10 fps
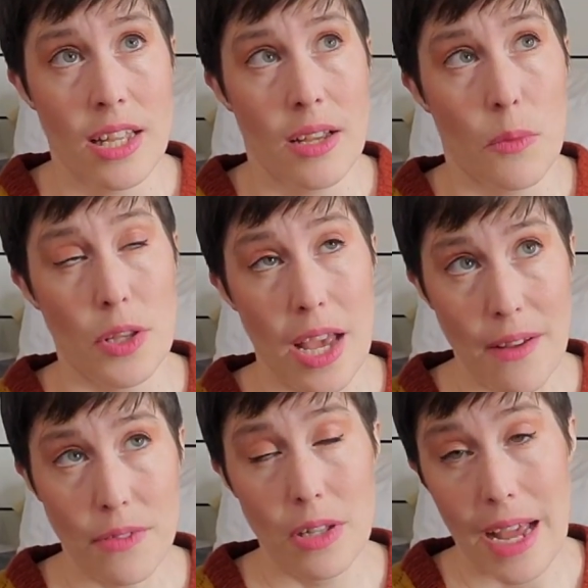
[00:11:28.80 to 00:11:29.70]
when you
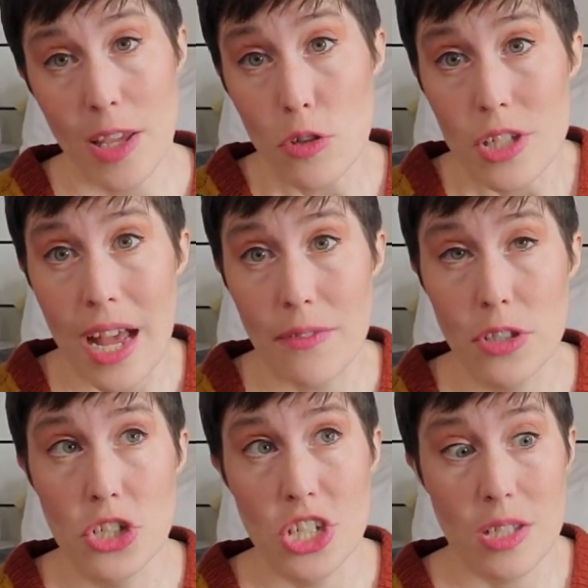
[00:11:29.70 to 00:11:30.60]
have, I used to have to
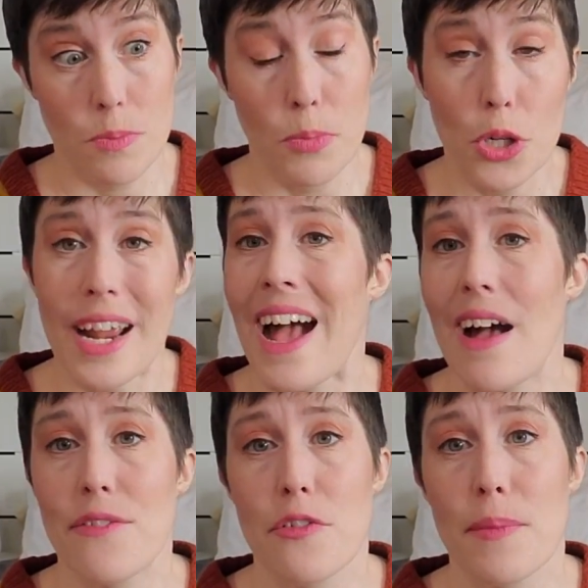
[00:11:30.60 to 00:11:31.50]
just put
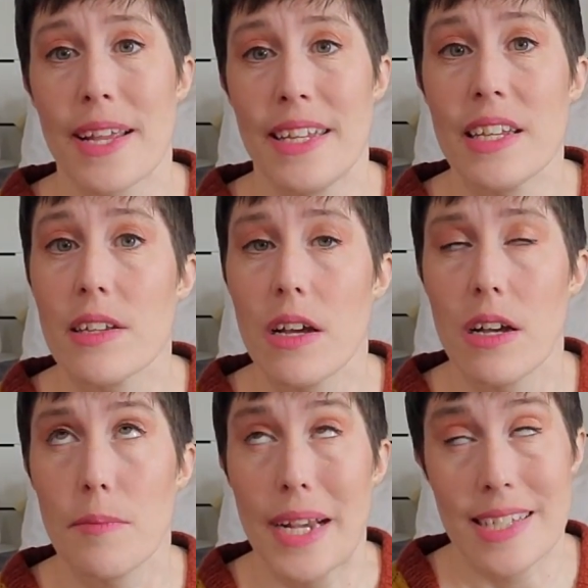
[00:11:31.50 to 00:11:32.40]
half of my
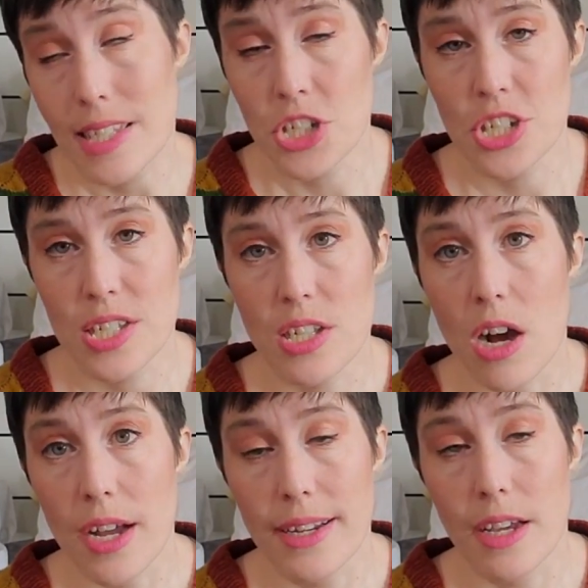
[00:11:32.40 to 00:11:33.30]
my stitches
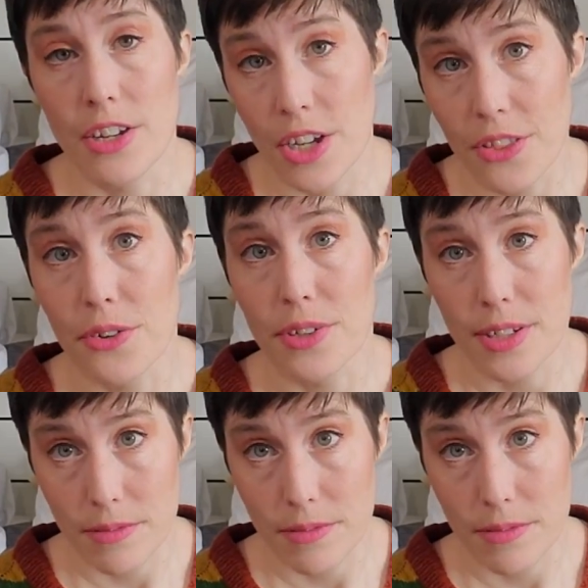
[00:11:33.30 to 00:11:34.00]
on another